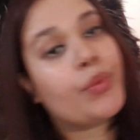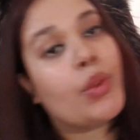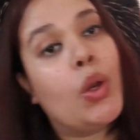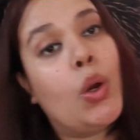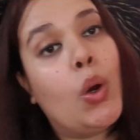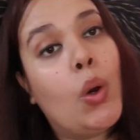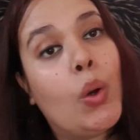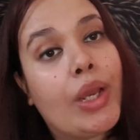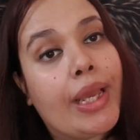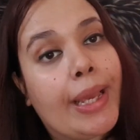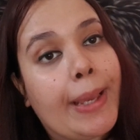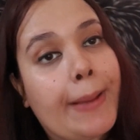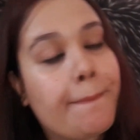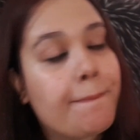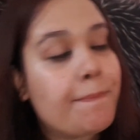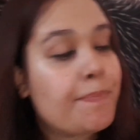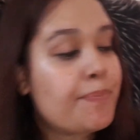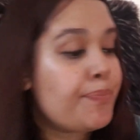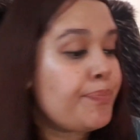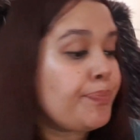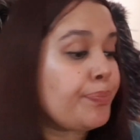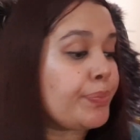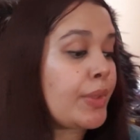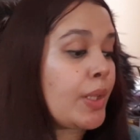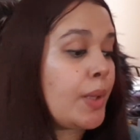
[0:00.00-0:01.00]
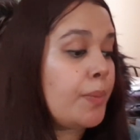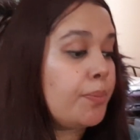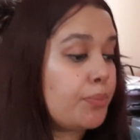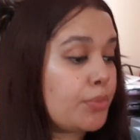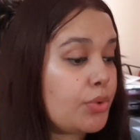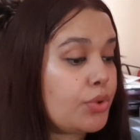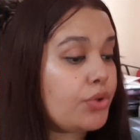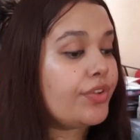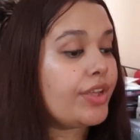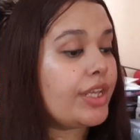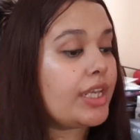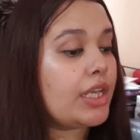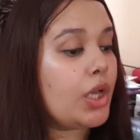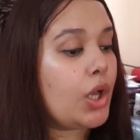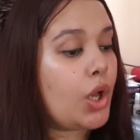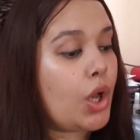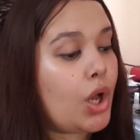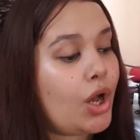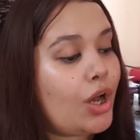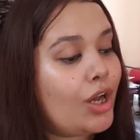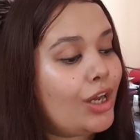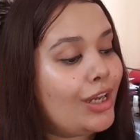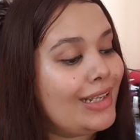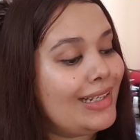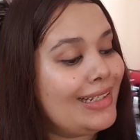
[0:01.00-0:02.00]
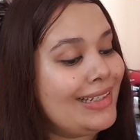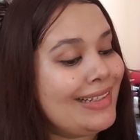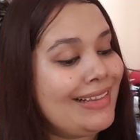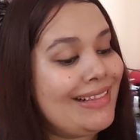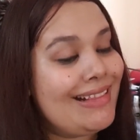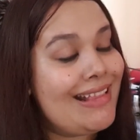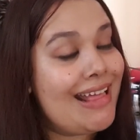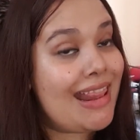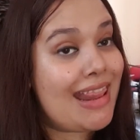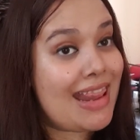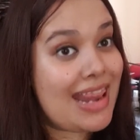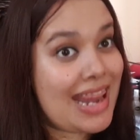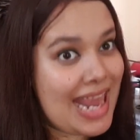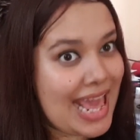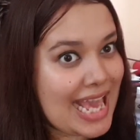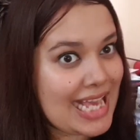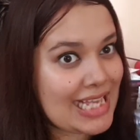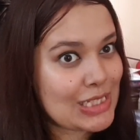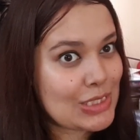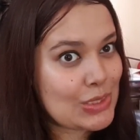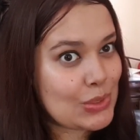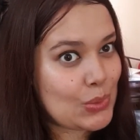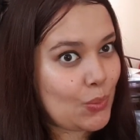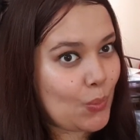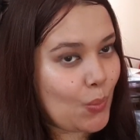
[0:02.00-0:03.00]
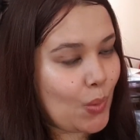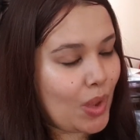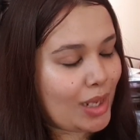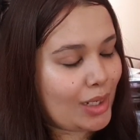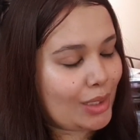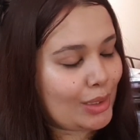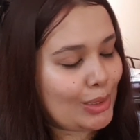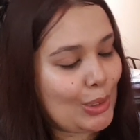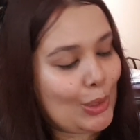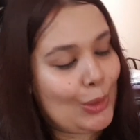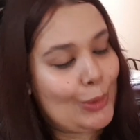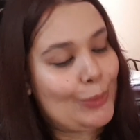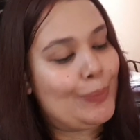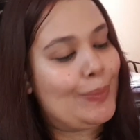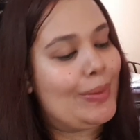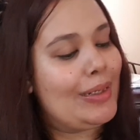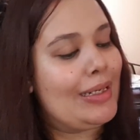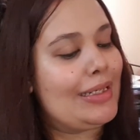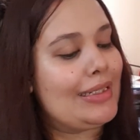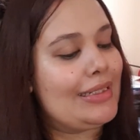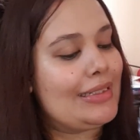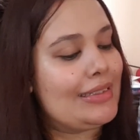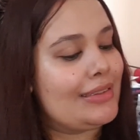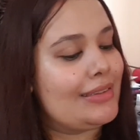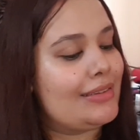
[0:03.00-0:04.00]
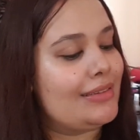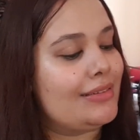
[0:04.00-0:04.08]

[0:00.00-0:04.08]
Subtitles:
okay, moving on. The next one on my